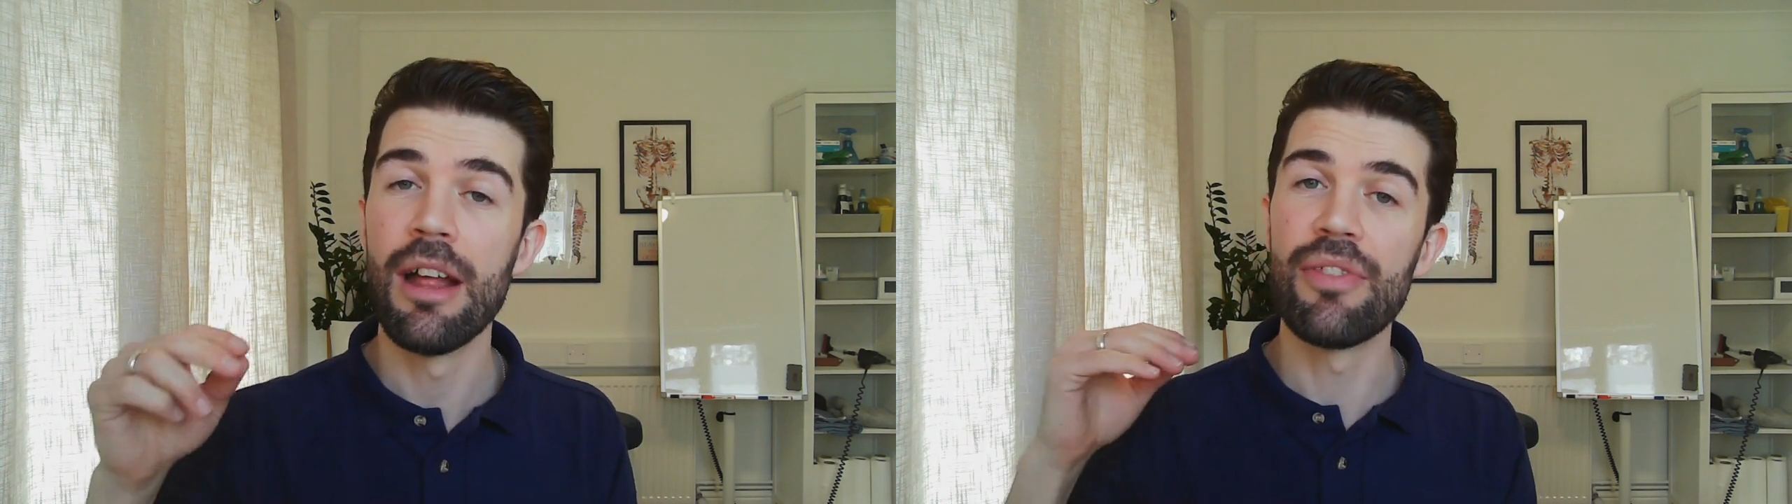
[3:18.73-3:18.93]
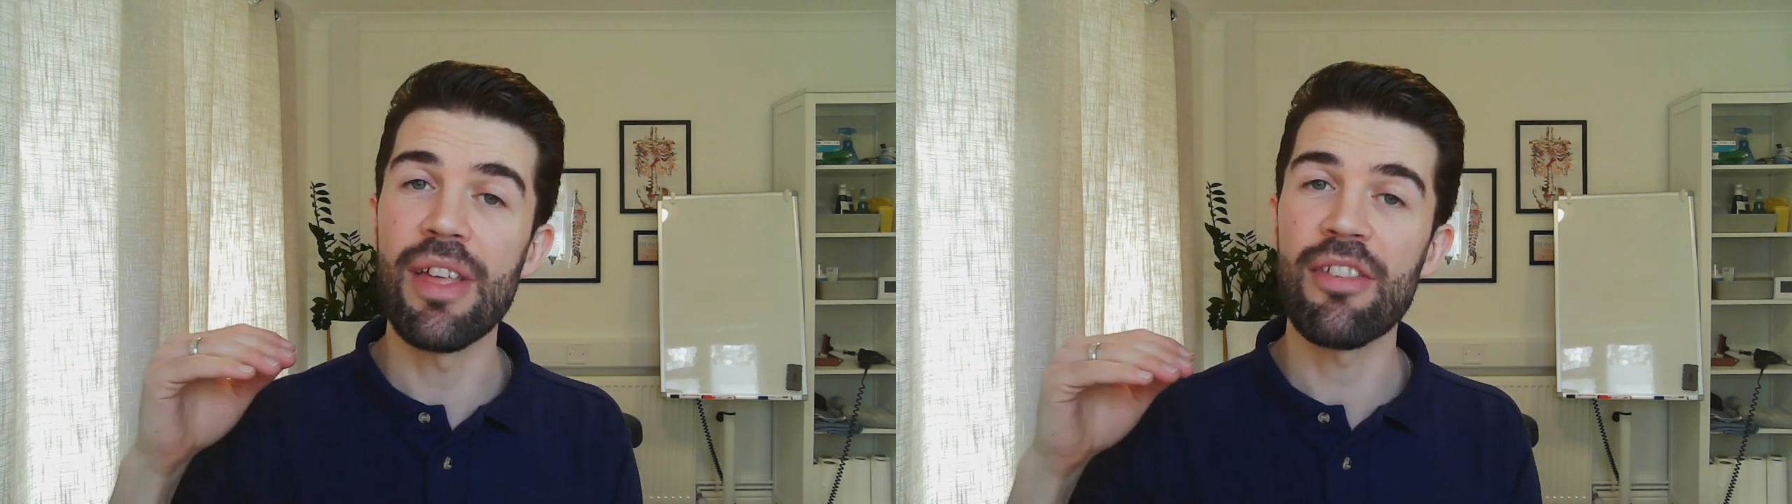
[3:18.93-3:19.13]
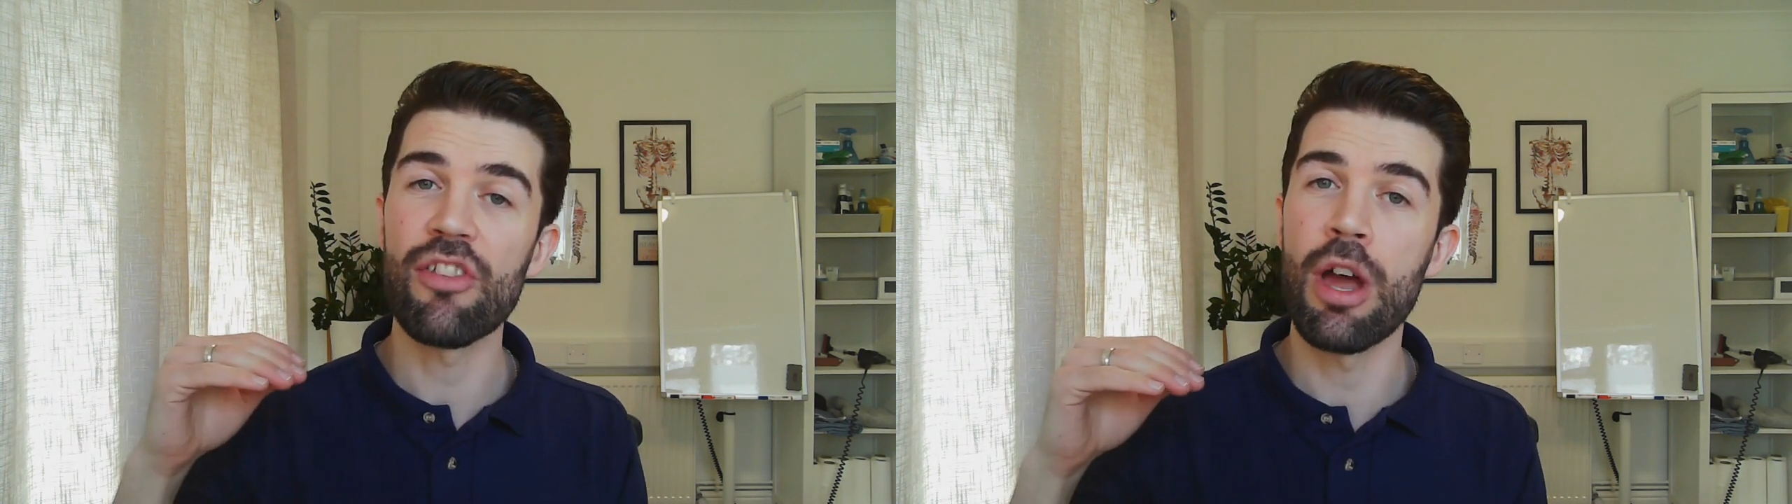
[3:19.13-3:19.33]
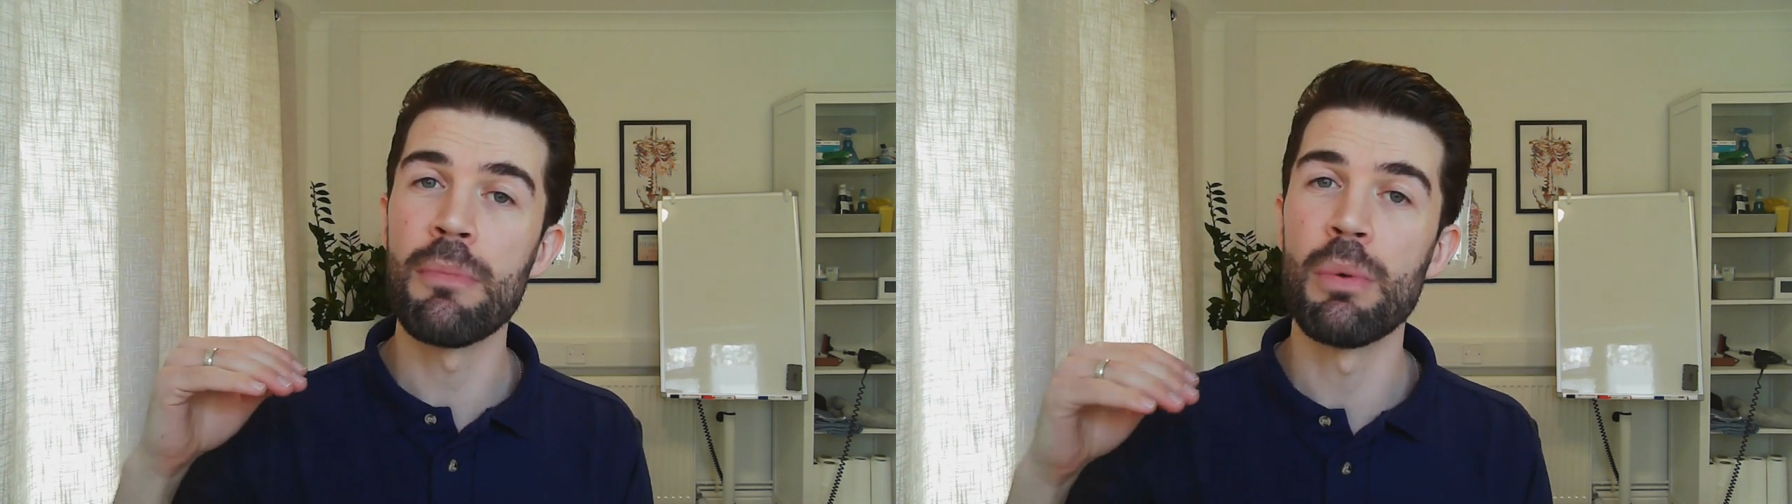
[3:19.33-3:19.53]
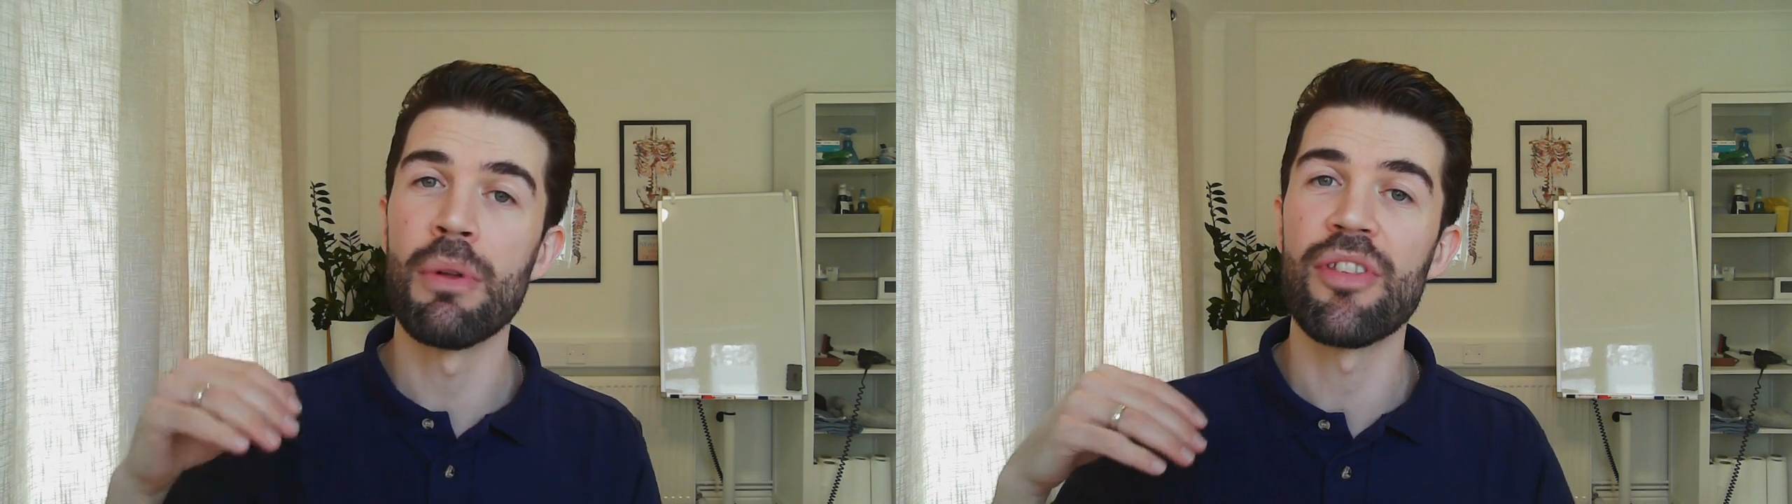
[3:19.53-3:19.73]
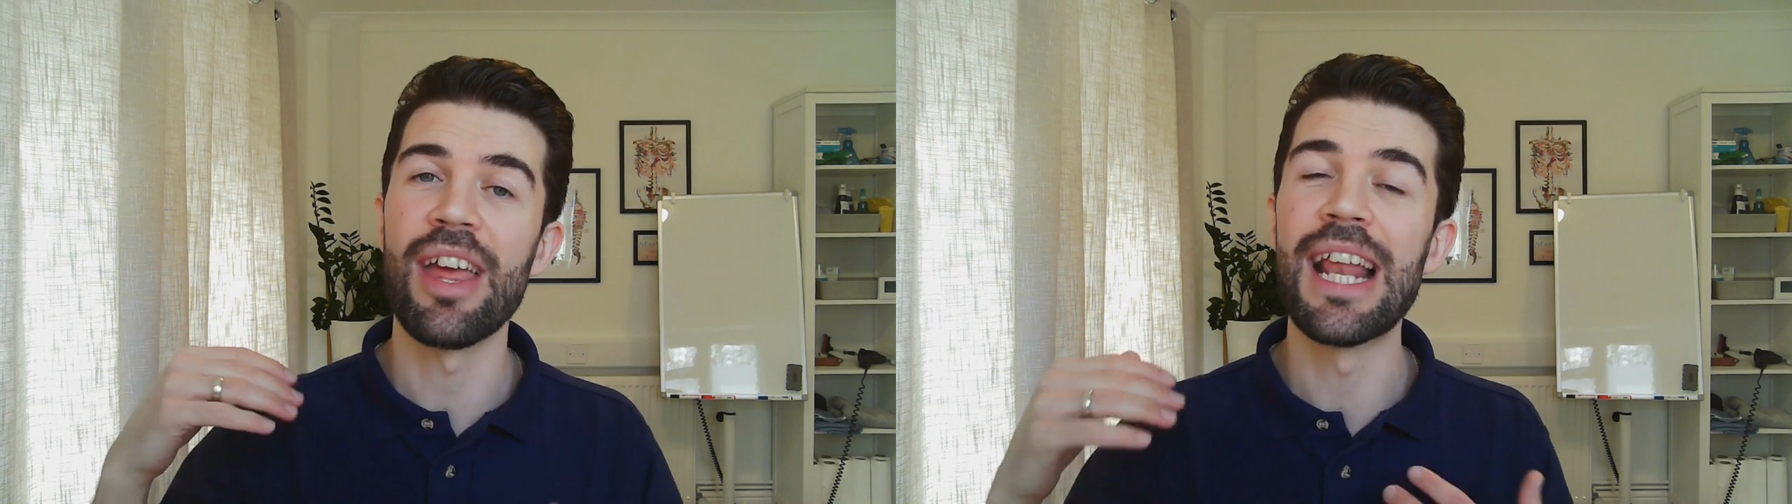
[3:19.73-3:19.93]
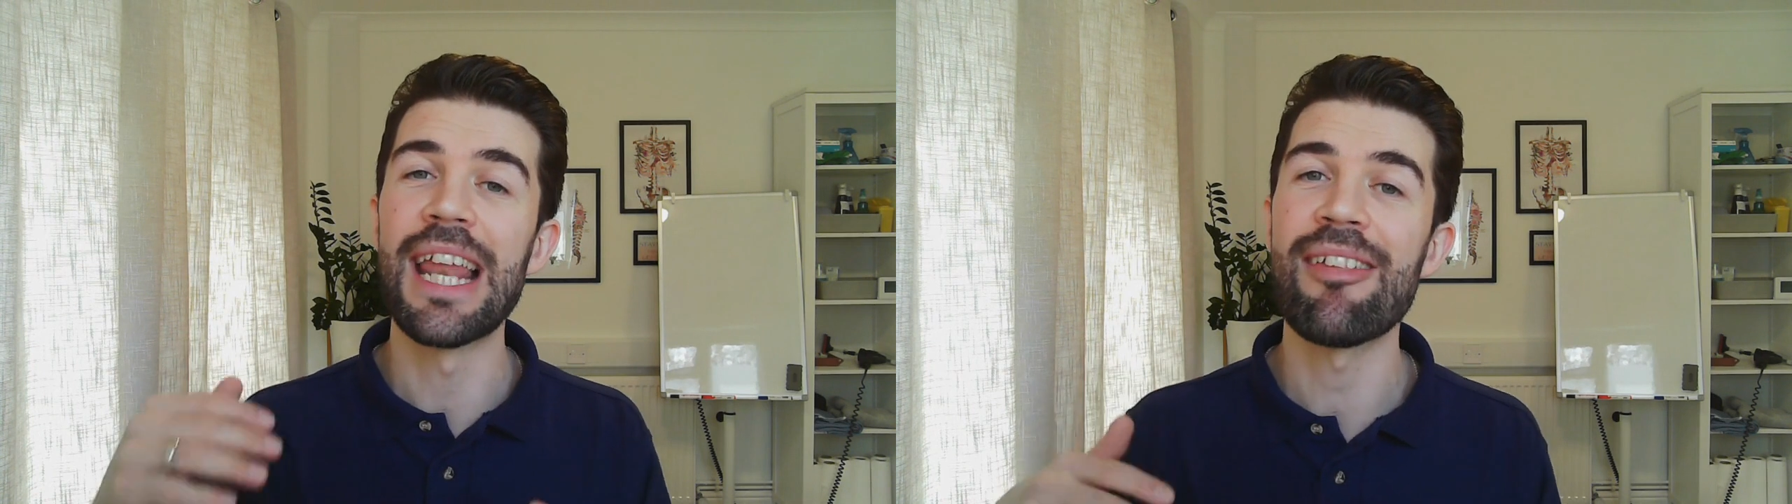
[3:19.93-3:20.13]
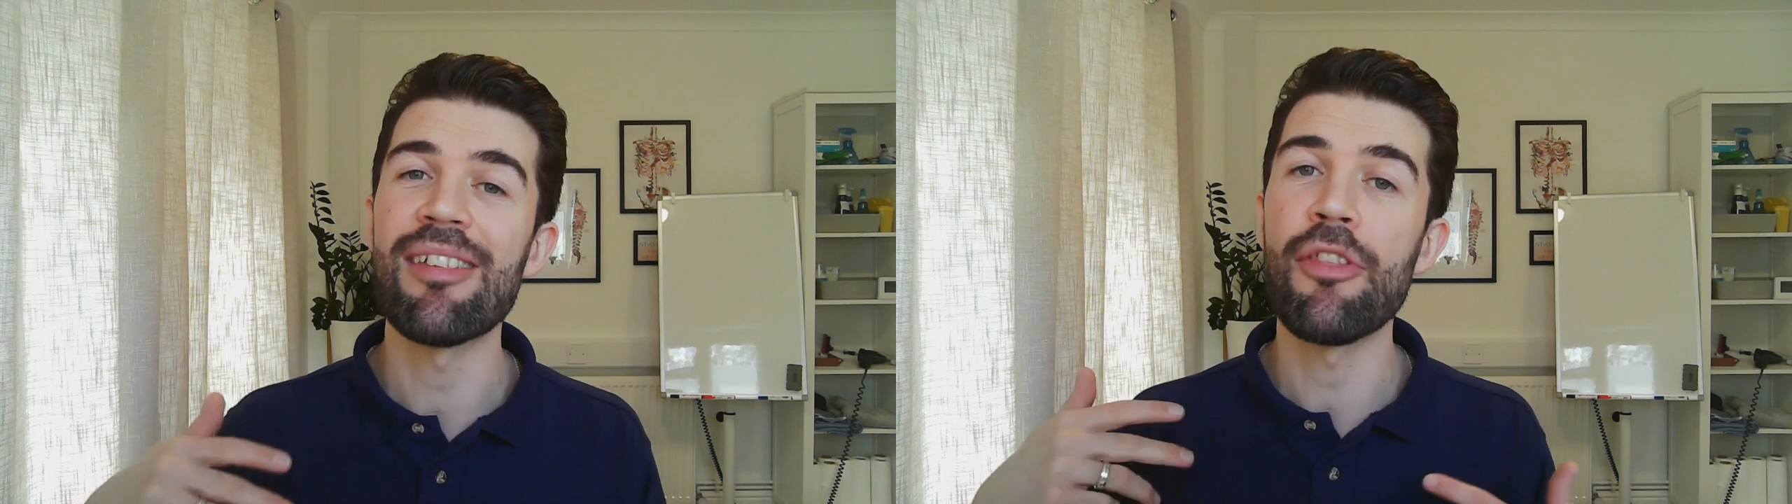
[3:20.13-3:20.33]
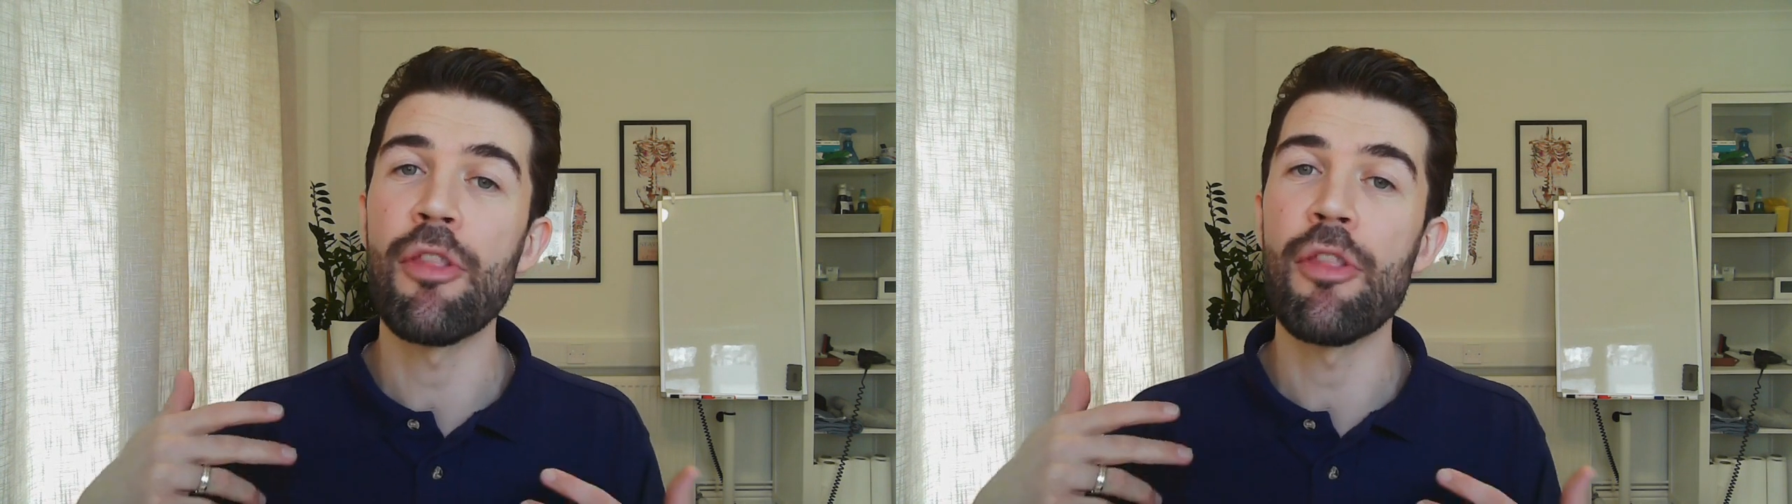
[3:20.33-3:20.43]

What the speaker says: This time we want to elicit